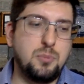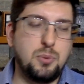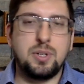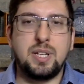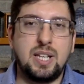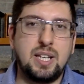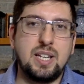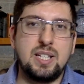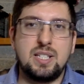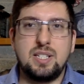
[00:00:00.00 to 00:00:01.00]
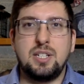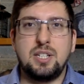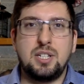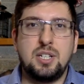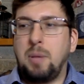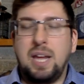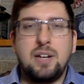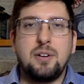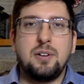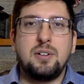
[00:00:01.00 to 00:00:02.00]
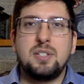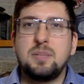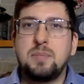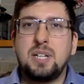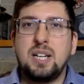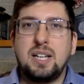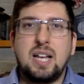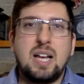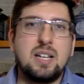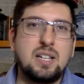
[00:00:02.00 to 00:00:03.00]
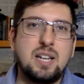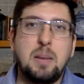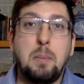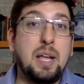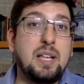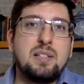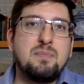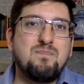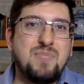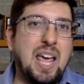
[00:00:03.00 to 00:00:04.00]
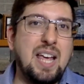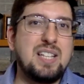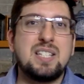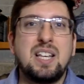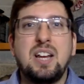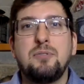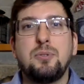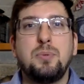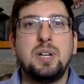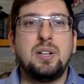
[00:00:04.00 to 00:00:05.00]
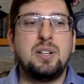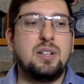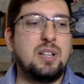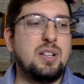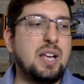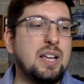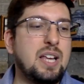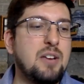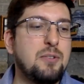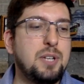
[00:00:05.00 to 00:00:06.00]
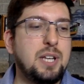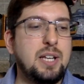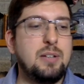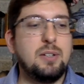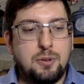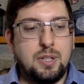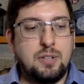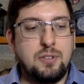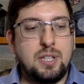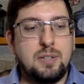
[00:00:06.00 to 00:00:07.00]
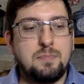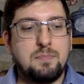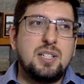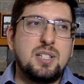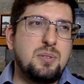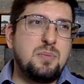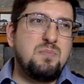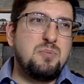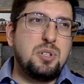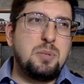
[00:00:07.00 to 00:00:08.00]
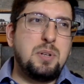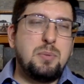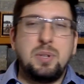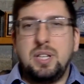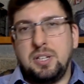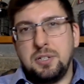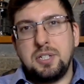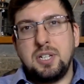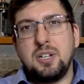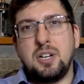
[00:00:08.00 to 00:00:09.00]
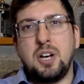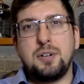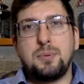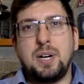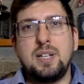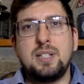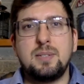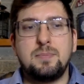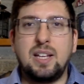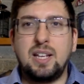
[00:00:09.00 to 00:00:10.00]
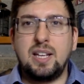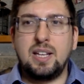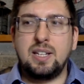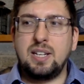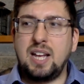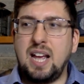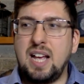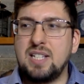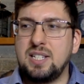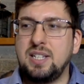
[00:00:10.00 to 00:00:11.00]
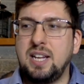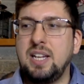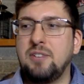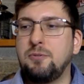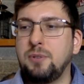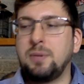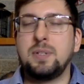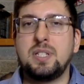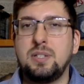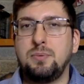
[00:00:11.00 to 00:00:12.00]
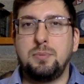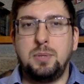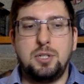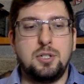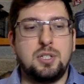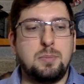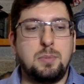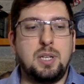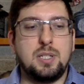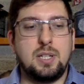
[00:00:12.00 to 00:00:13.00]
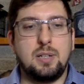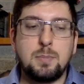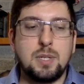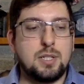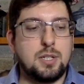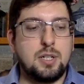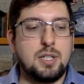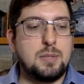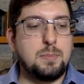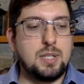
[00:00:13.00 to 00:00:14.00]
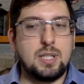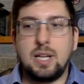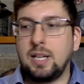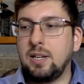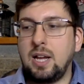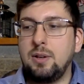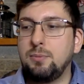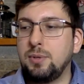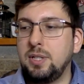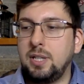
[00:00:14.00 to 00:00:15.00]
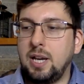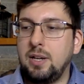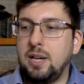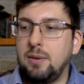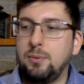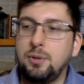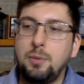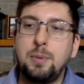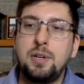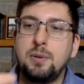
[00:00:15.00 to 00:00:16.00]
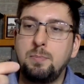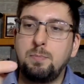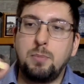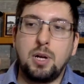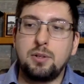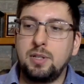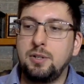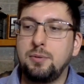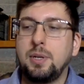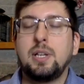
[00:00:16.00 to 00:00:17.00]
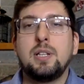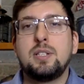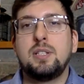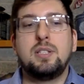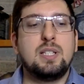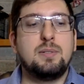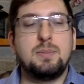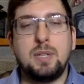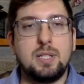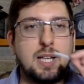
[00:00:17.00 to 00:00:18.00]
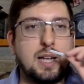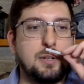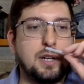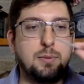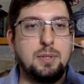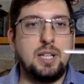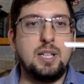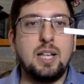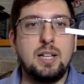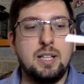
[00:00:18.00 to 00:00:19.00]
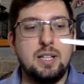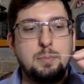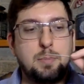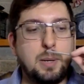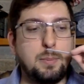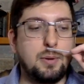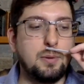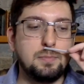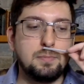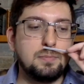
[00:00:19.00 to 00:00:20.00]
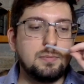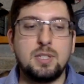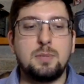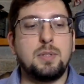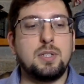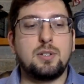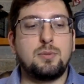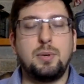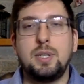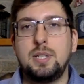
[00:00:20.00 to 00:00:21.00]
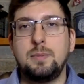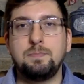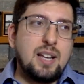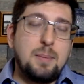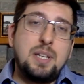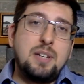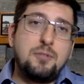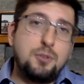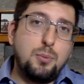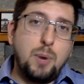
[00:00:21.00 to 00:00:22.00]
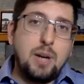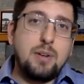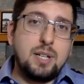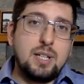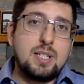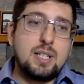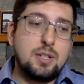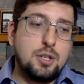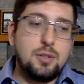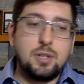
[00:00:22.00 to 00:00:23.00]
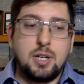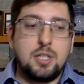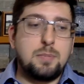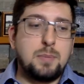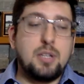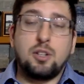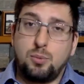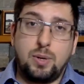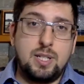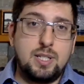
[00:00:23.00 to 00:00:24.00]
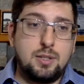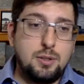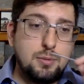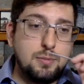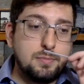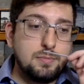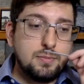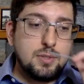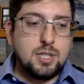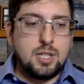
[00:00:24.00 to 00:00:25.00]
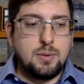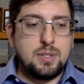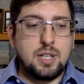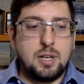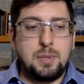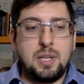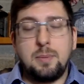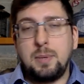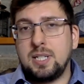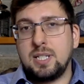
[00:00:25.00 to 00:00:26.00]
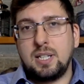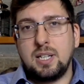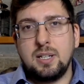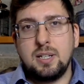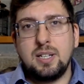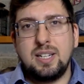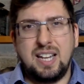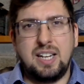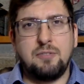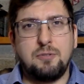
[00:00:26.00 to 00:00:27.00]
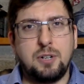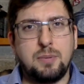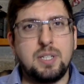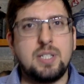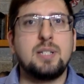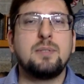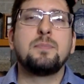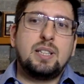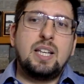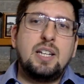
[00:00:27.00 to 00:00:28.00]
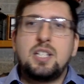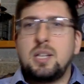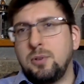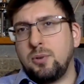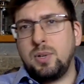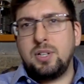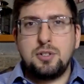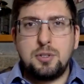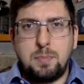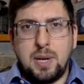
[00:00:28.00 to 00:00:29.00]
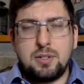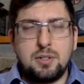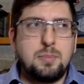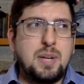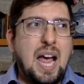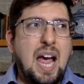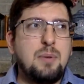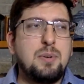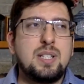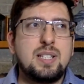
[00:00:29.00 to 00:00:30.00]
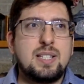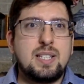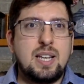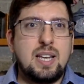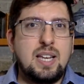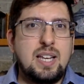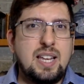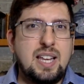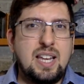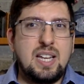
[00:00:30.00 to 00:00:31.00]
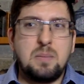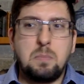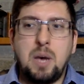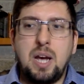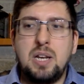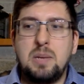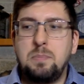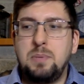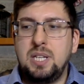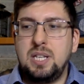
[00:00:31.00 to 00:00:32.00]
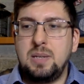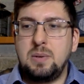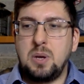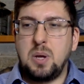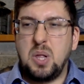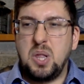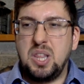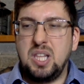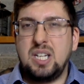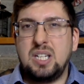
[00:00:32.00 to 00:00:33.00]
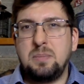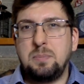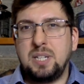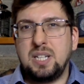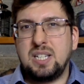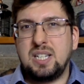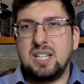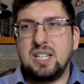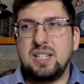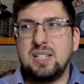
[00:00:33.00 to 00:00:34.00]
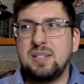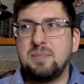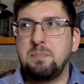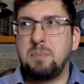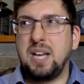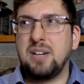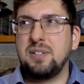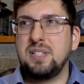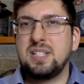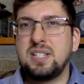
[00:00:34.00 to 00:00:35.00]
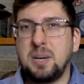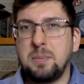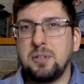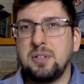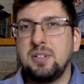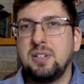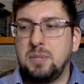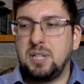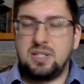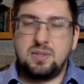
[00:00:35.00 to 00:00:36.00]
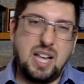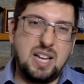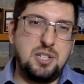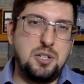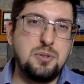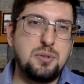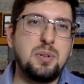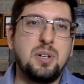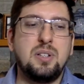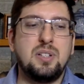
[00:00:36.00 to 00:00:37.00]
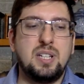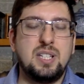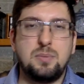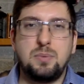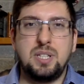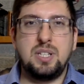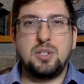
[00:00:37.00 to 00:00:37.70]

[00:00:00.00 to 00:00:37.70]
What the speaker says: working as a baker or something like that make cakes everywhere, like every day for a living. So it wouldn't be really good otherwise. And as a dating fragrance, it would be just amazing. It smells good. It smells like I would open the bottle and drink it. It smells that good. I would eat like little paper. It smells crazy. I mean, if you wear this, you're gonna smell crazy too. So it's gonna be an amazing dating fragrance. In the summer winter spectrum, I would say it might be a little bit better in summer, but it's like neutral. It's really